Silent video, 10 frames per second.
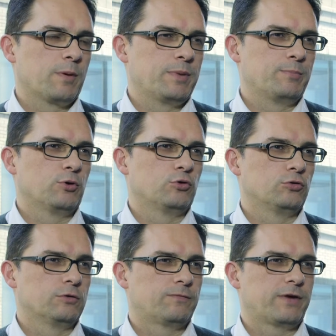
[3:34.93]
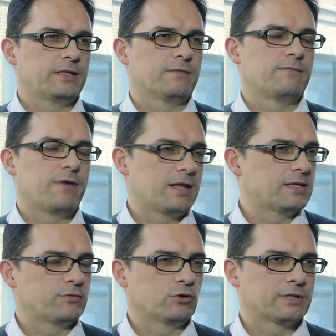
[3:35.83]
of people who find it very
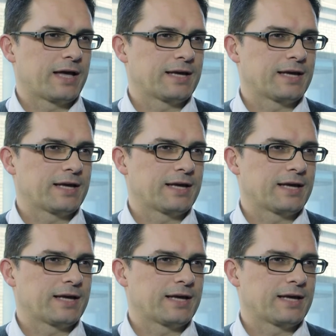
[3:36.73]
difficult to